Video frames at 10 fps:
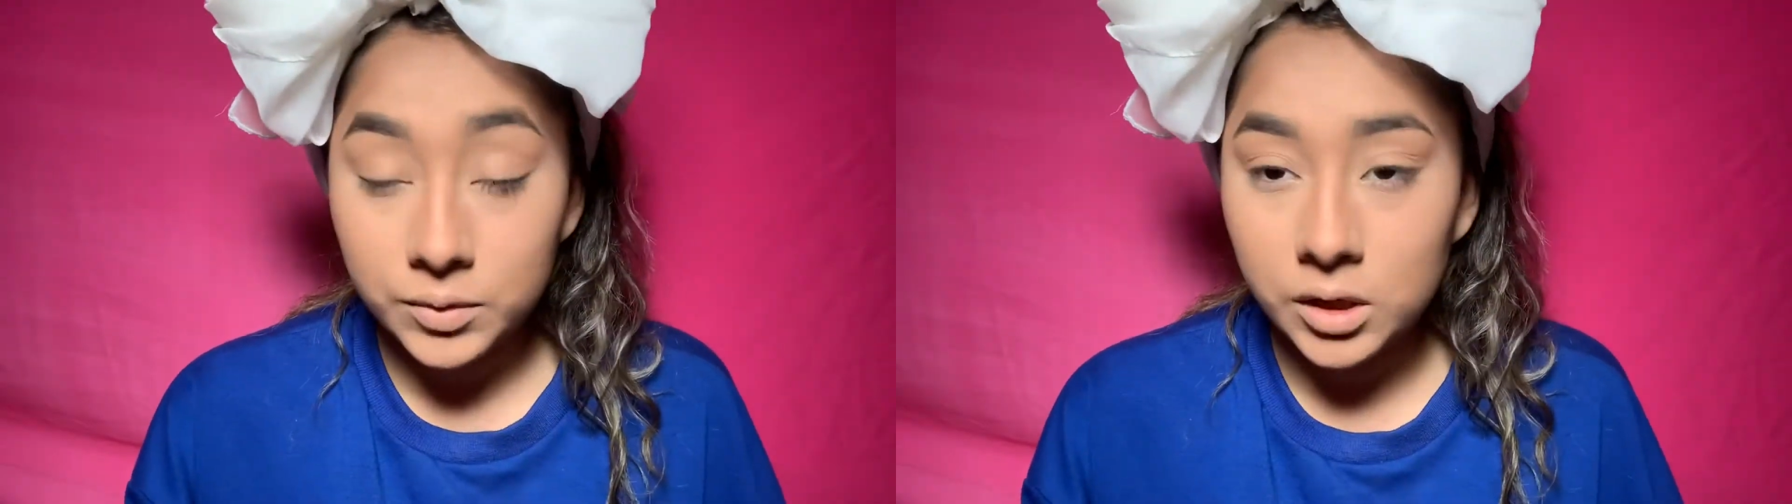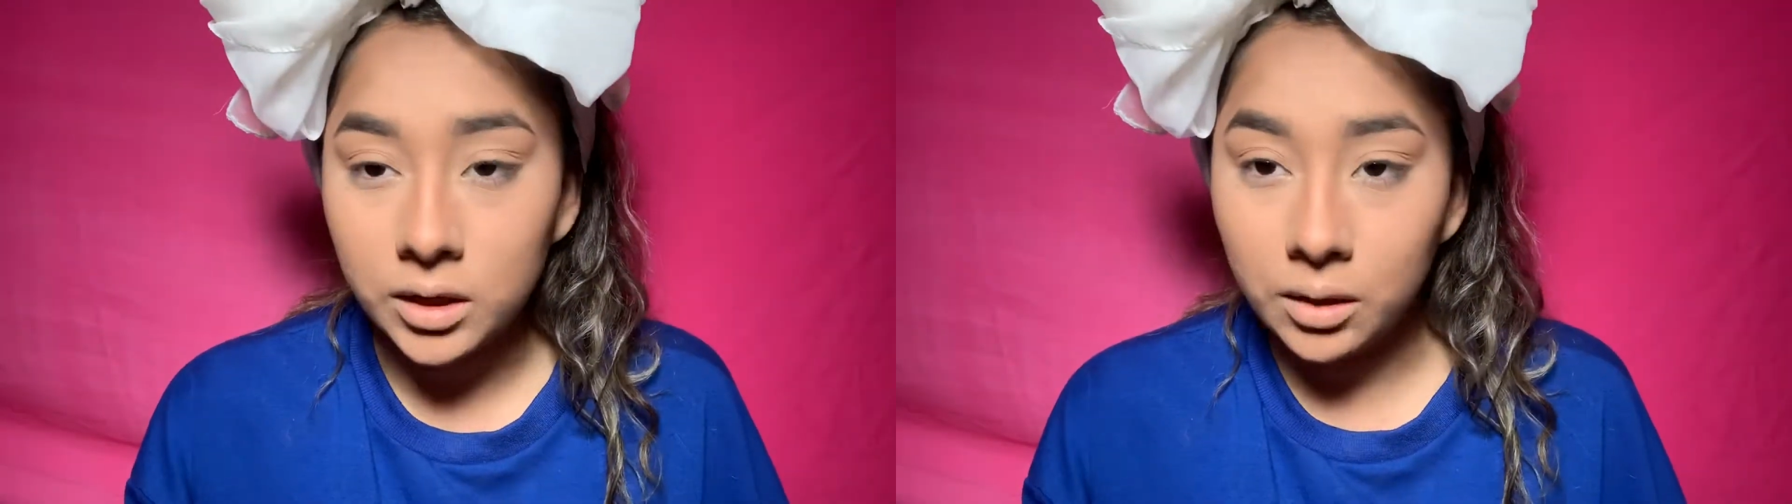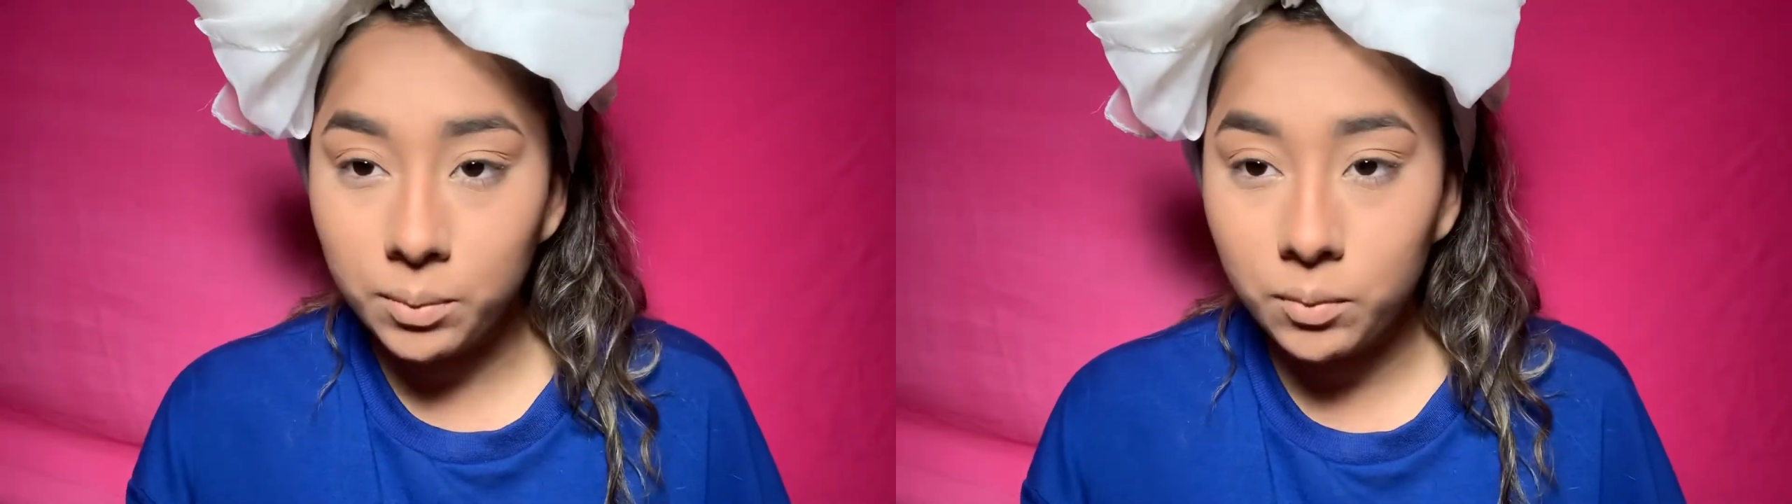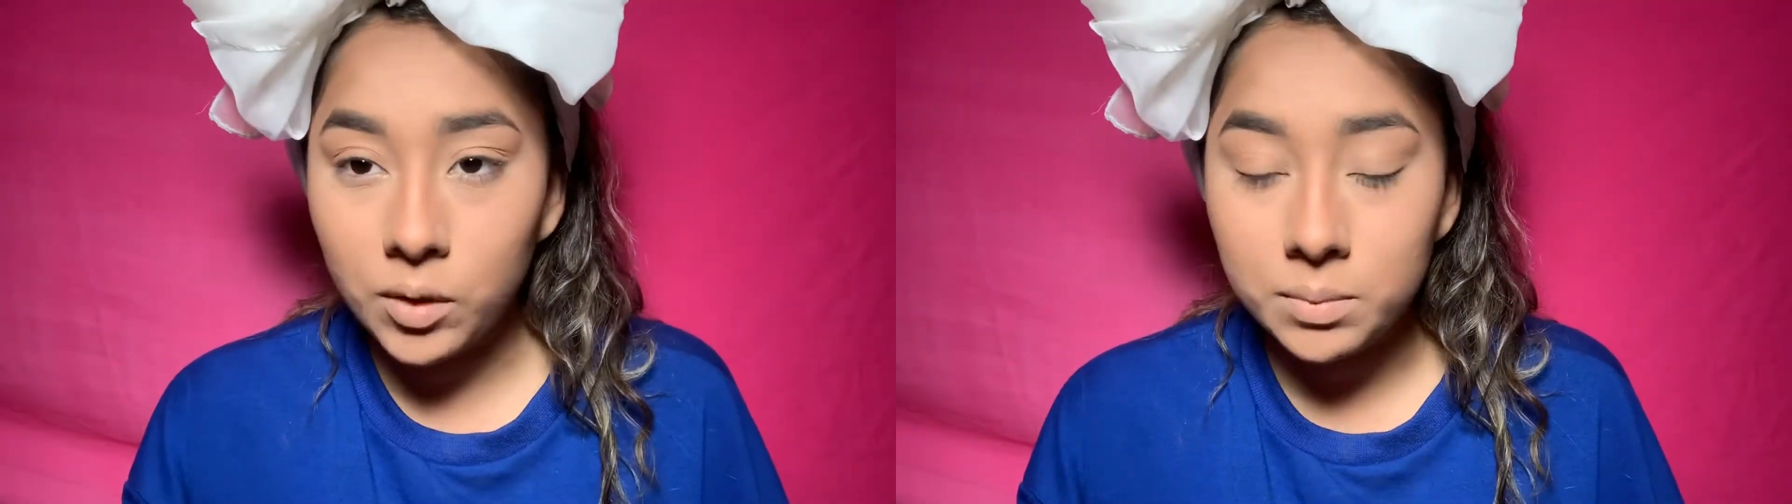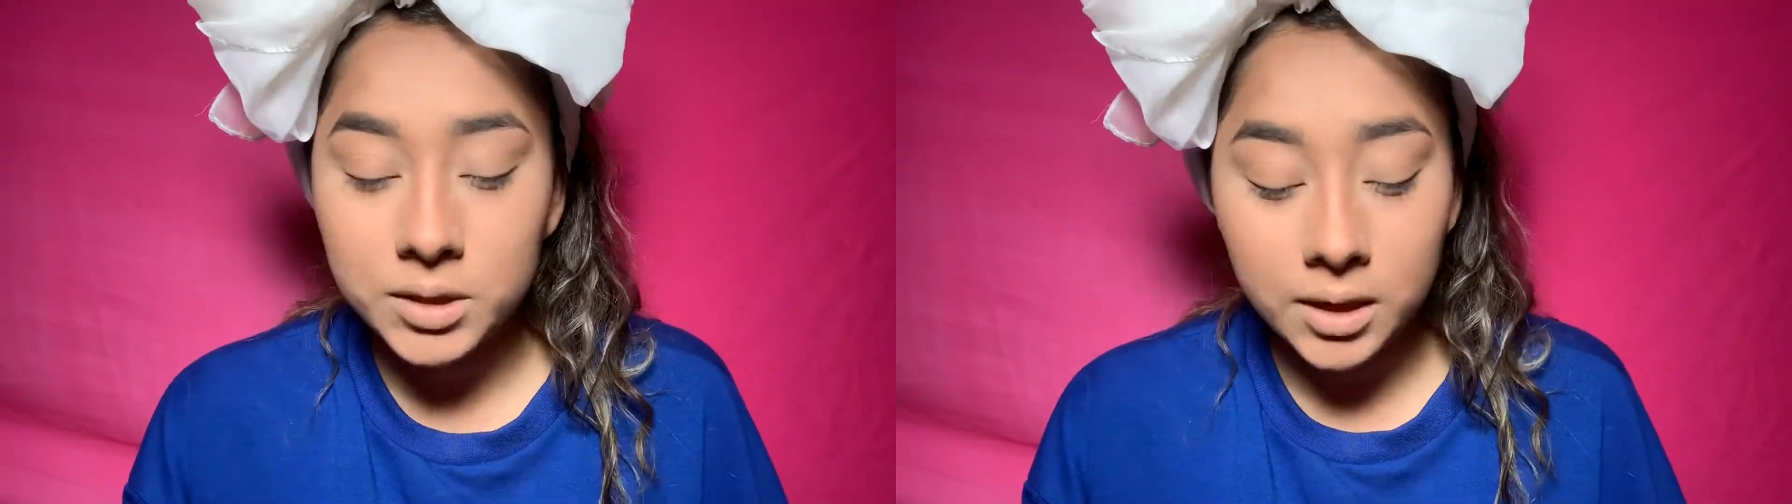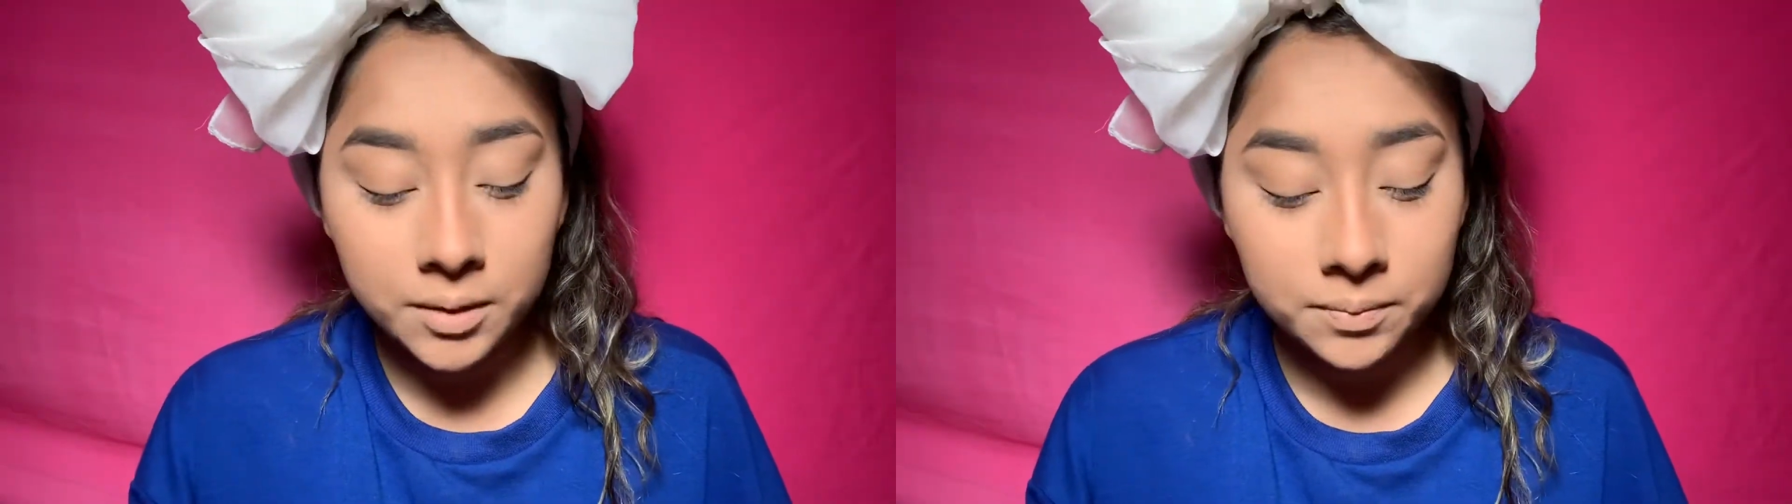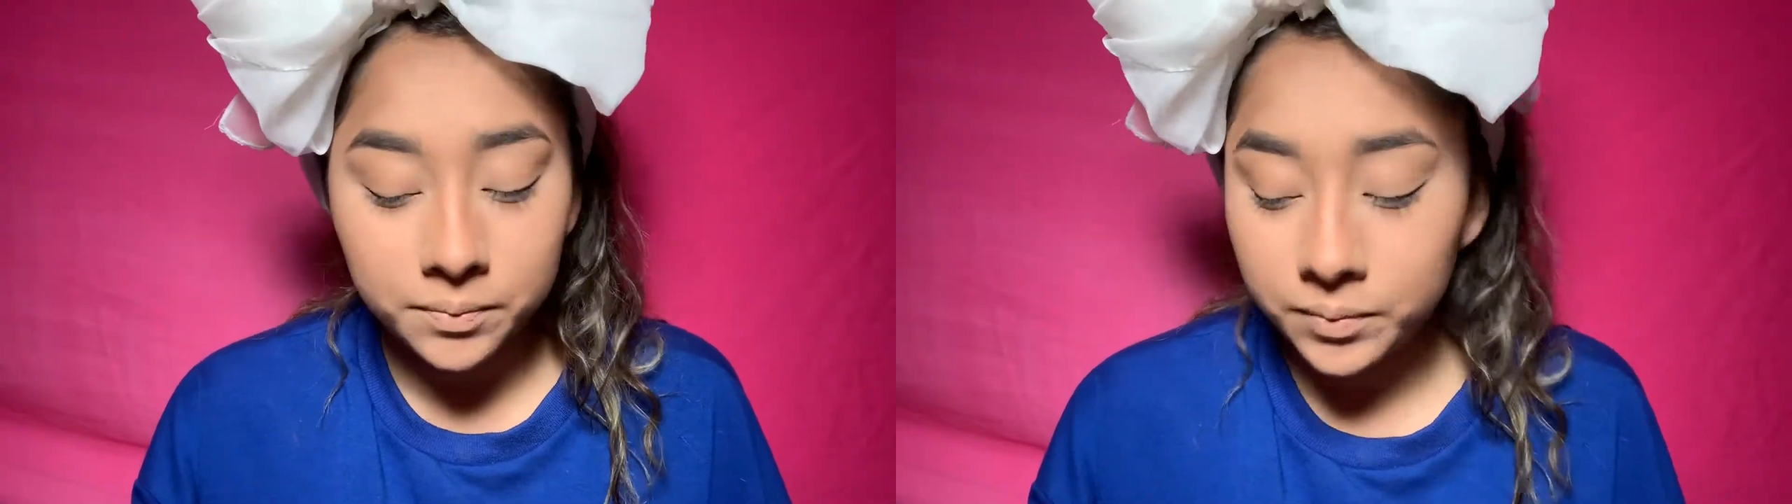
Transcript: to their website.